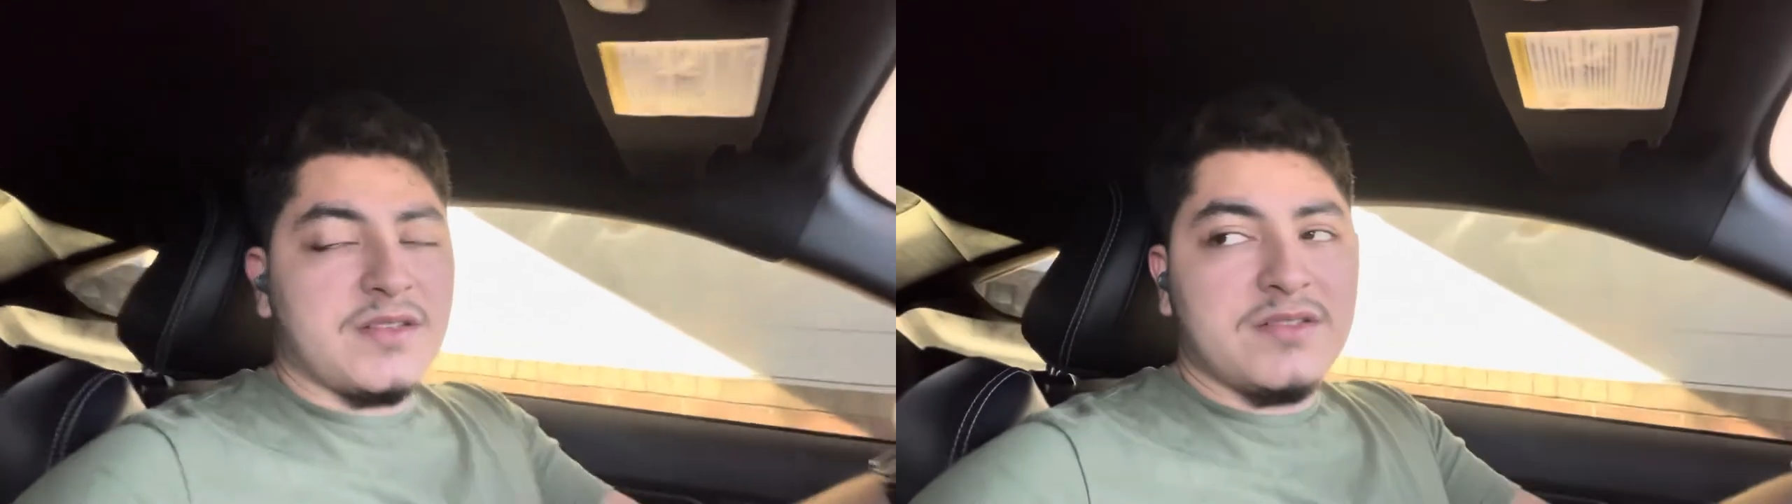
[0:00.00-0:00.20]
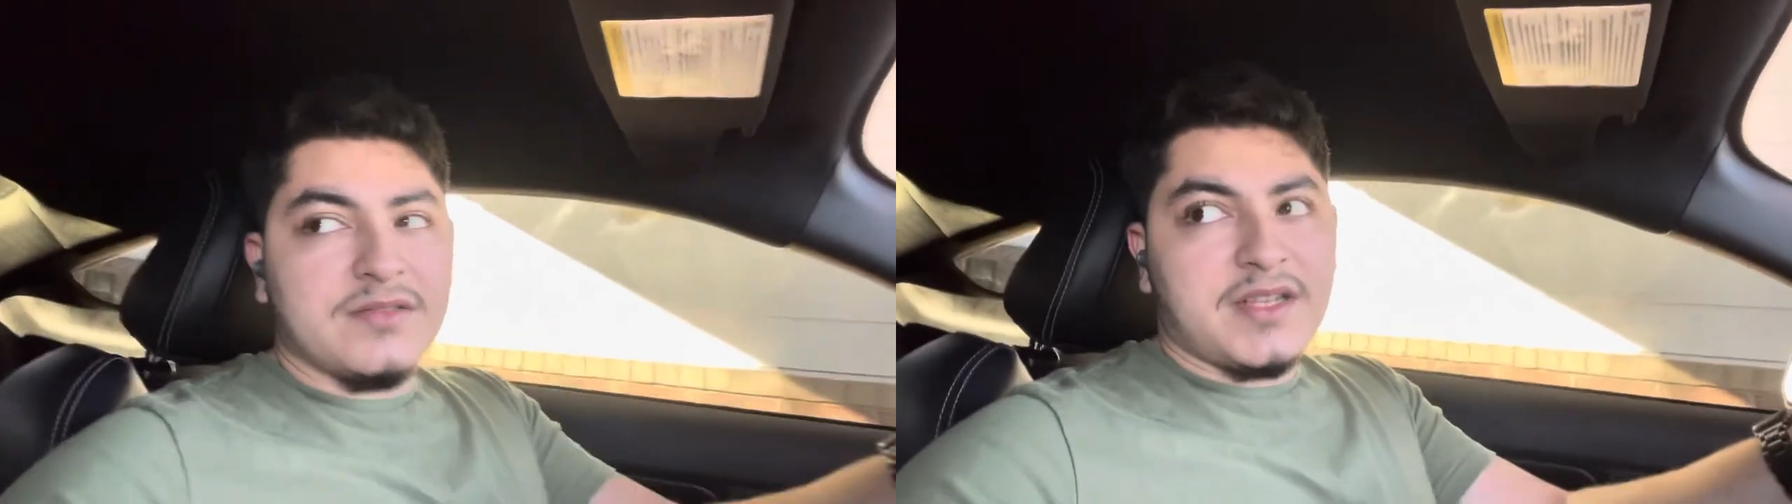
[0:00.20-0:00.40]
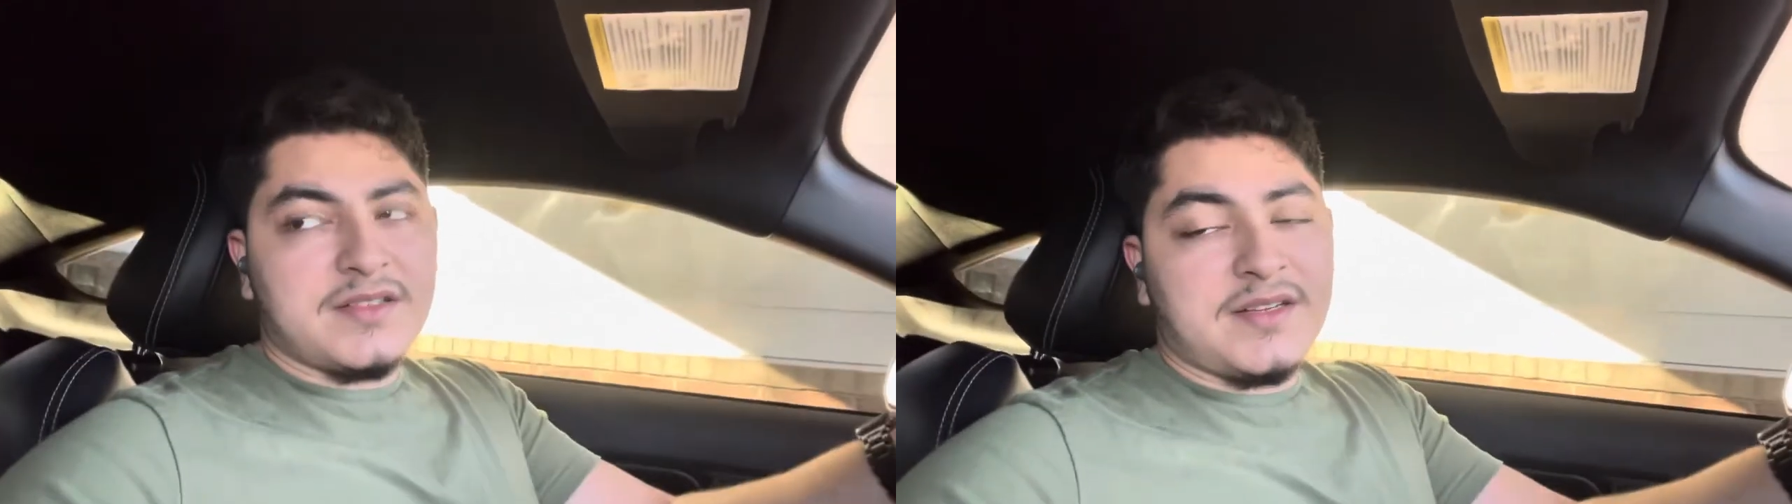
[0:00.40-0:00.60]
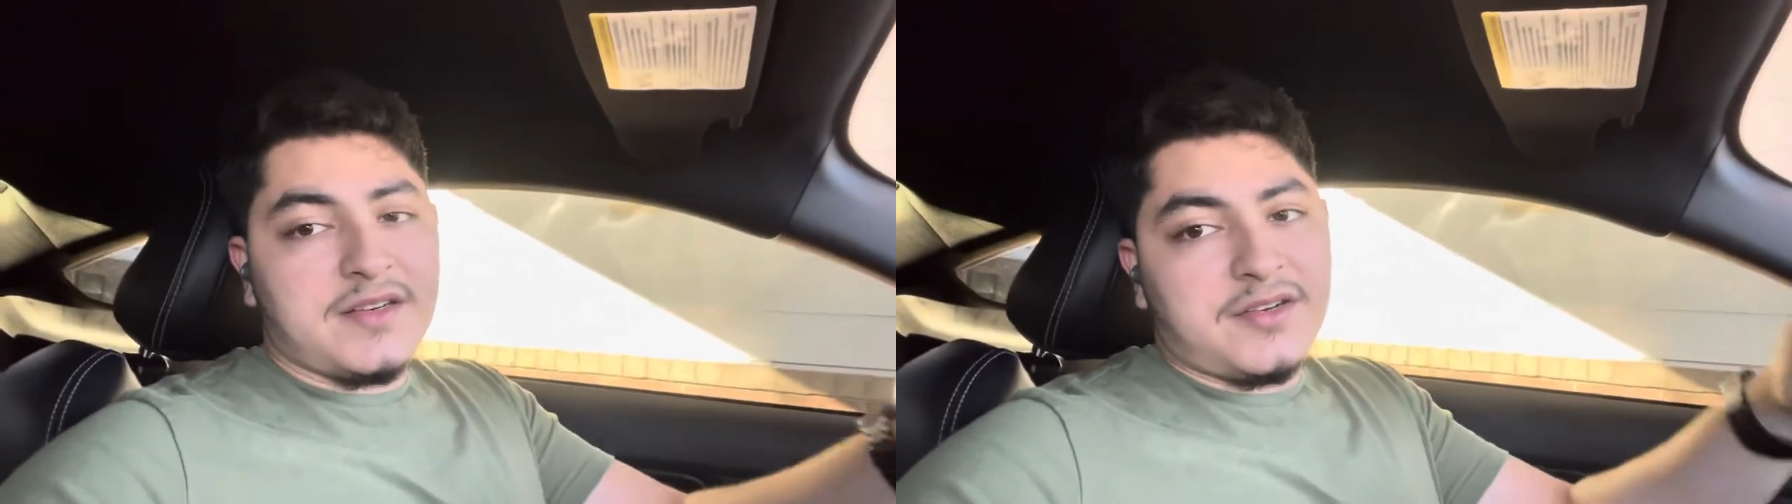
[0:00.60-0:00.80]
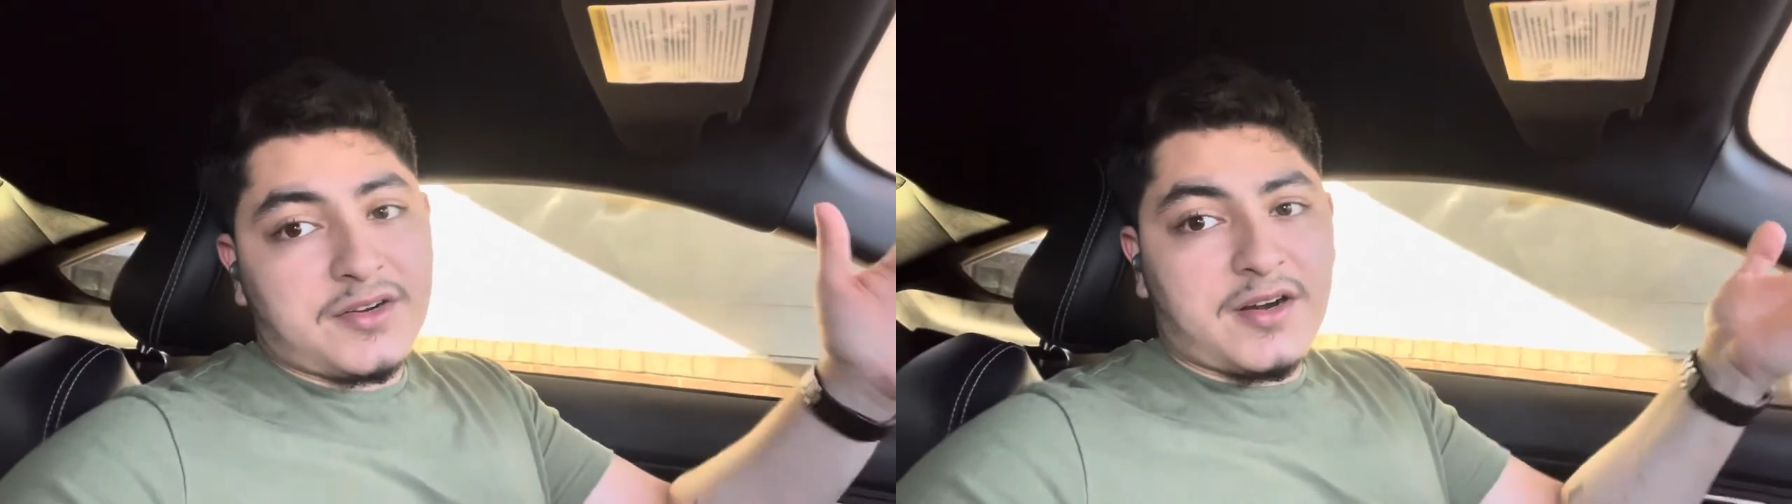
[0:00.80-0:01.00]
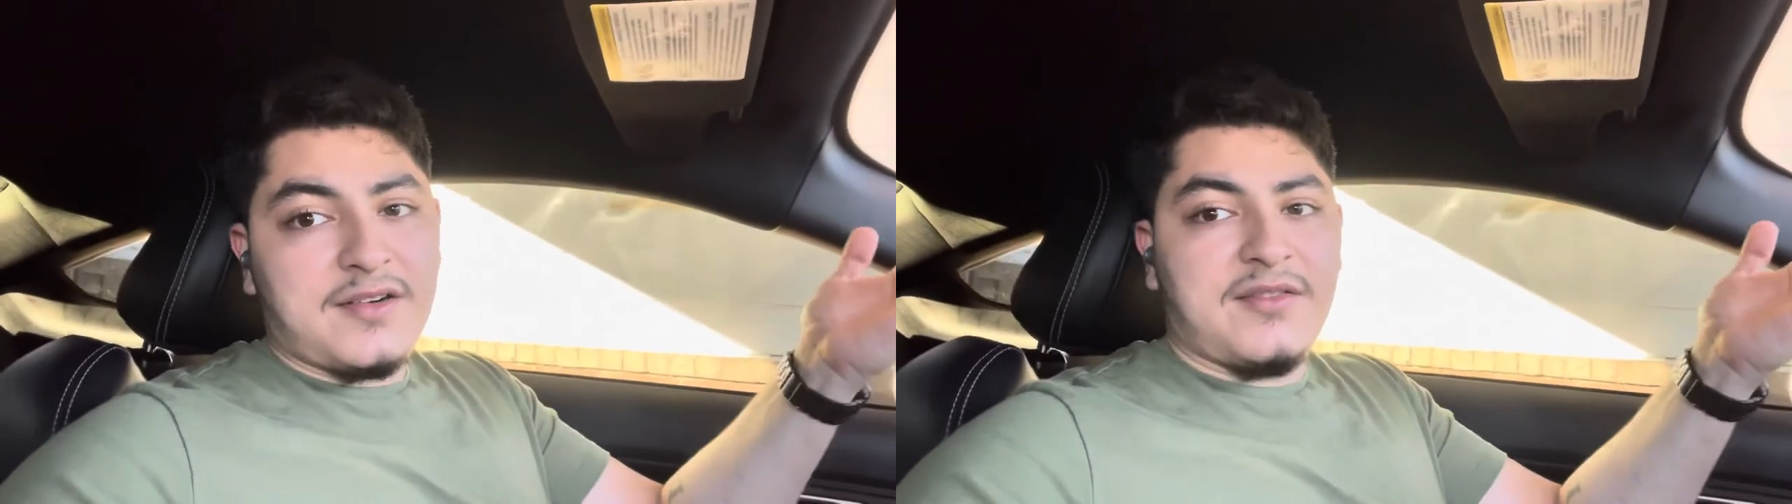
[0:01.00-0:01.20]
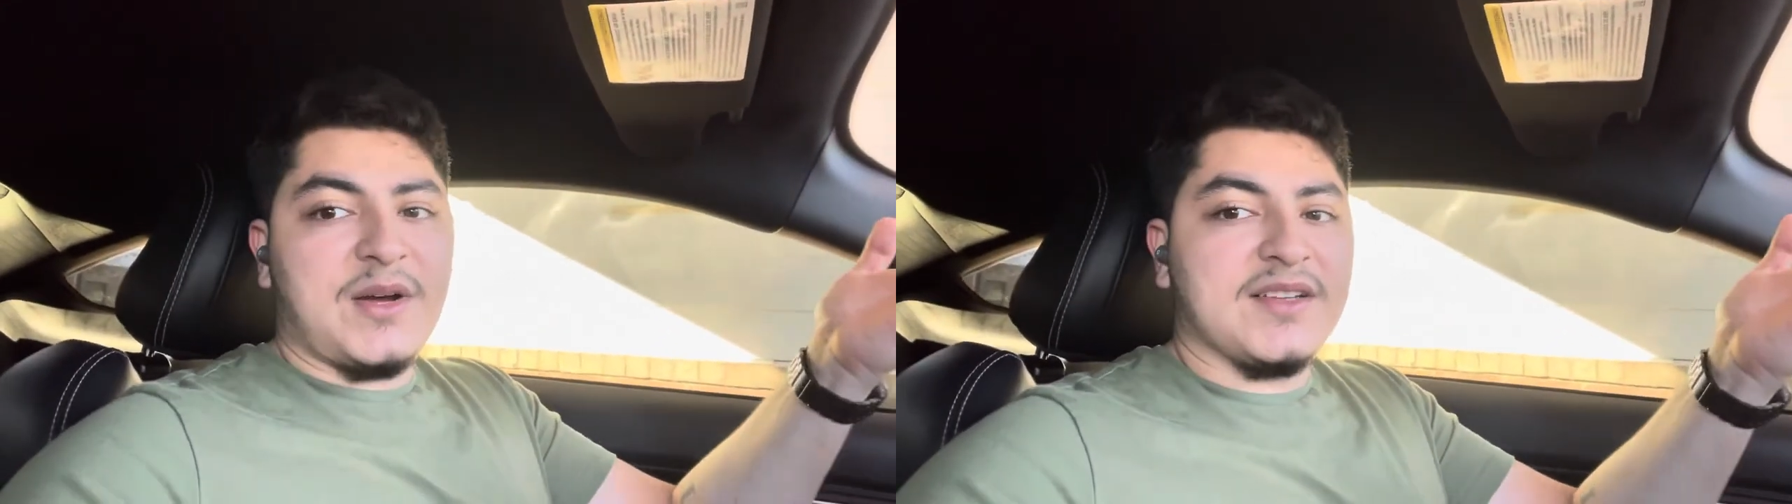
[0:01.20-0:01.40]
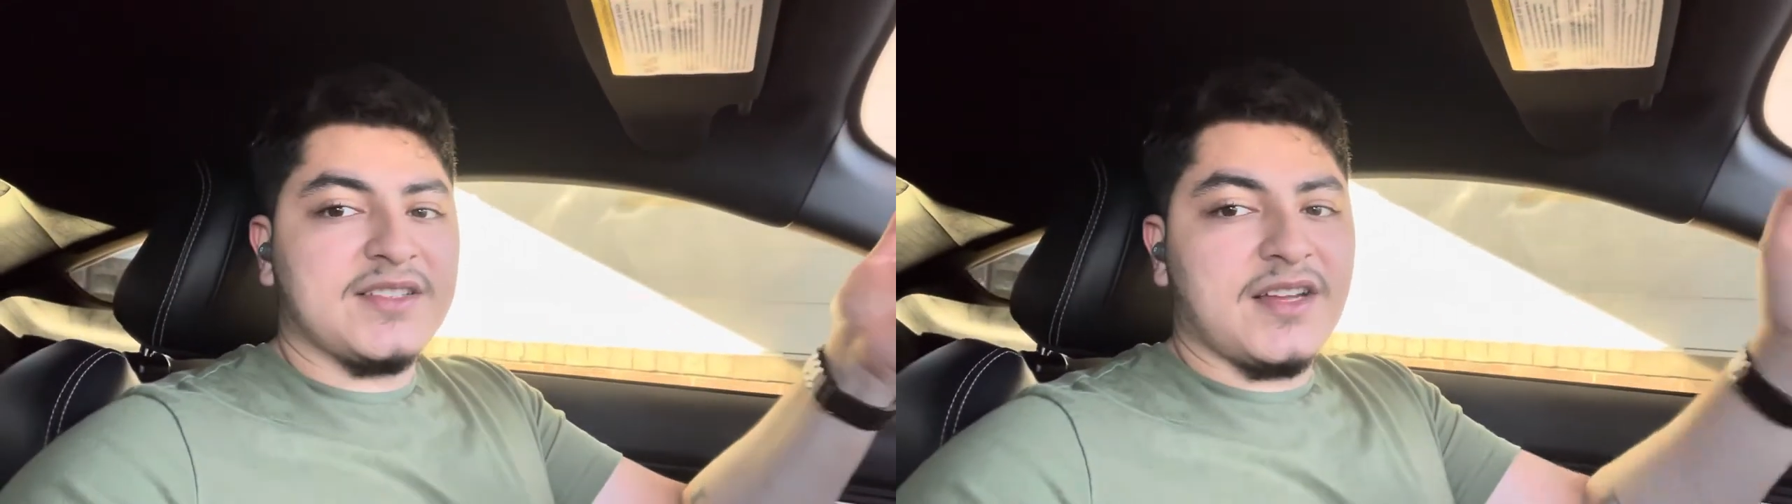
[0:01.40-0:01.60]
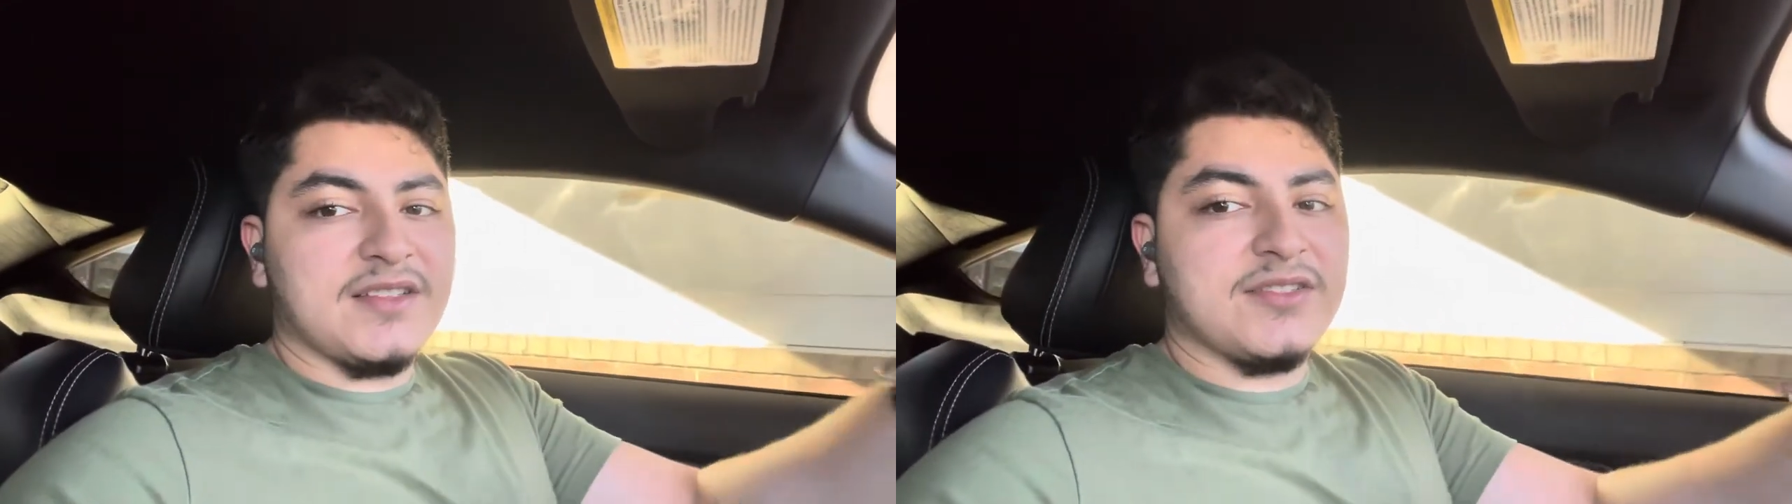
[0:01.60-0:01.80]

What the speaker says: and you get to hear your car from outside.